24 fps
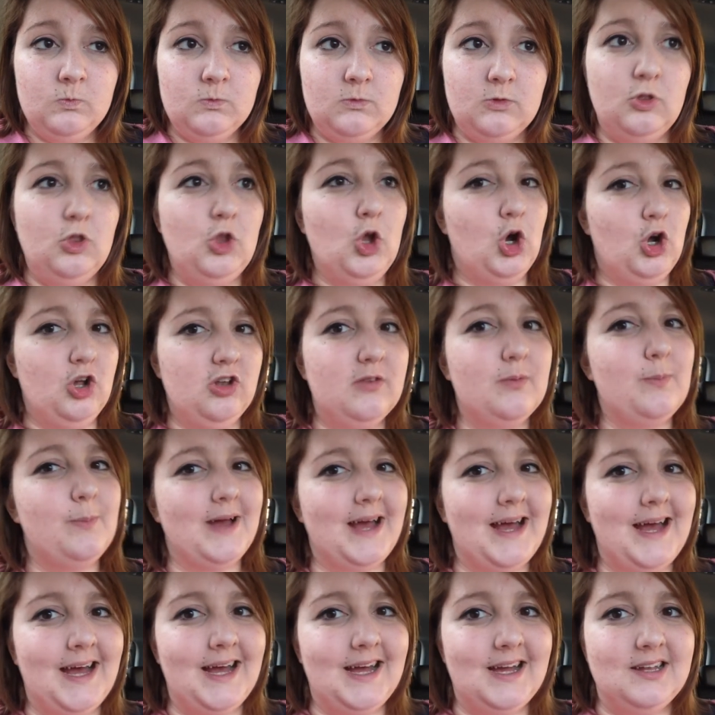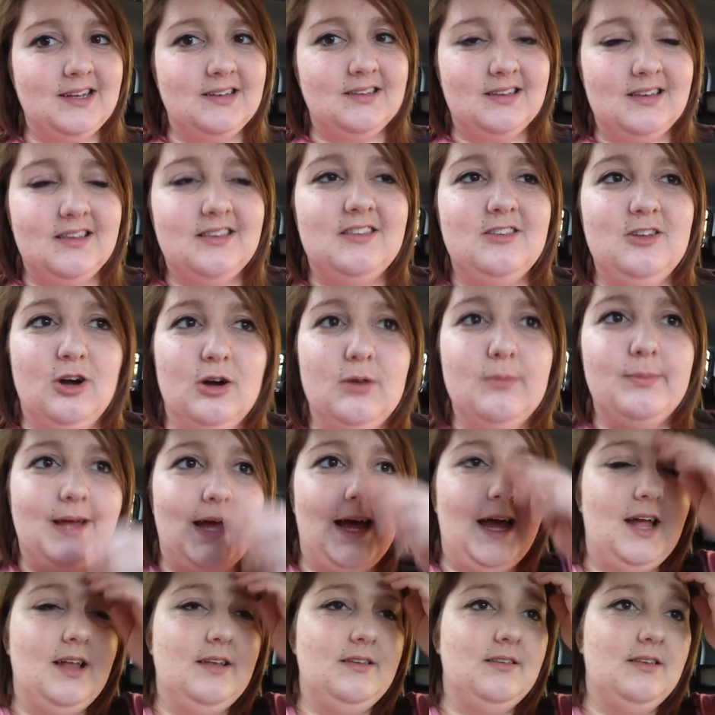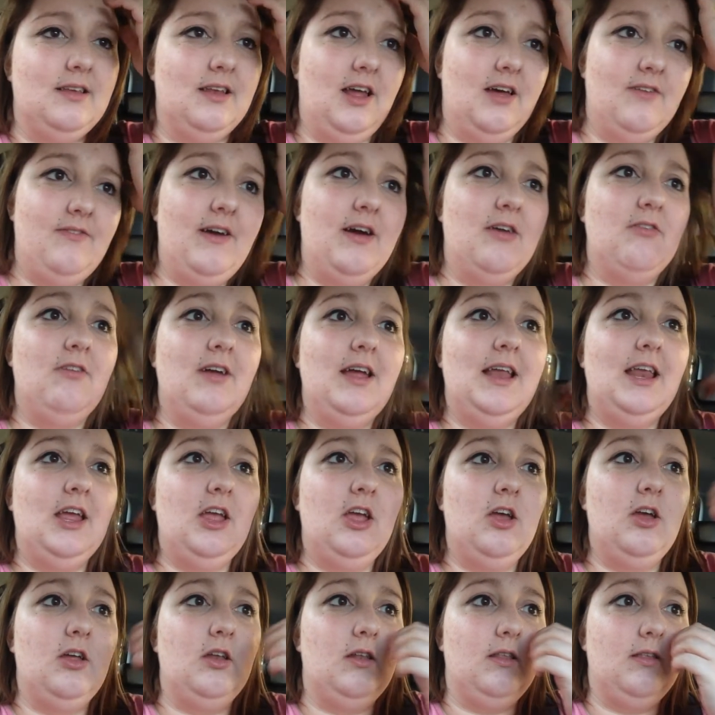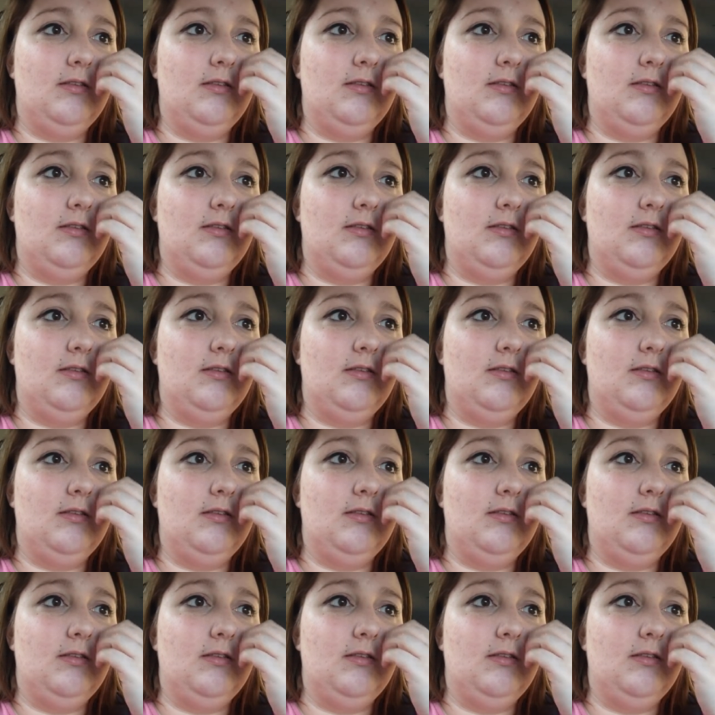Not bad. It's not bad. And I felt really good.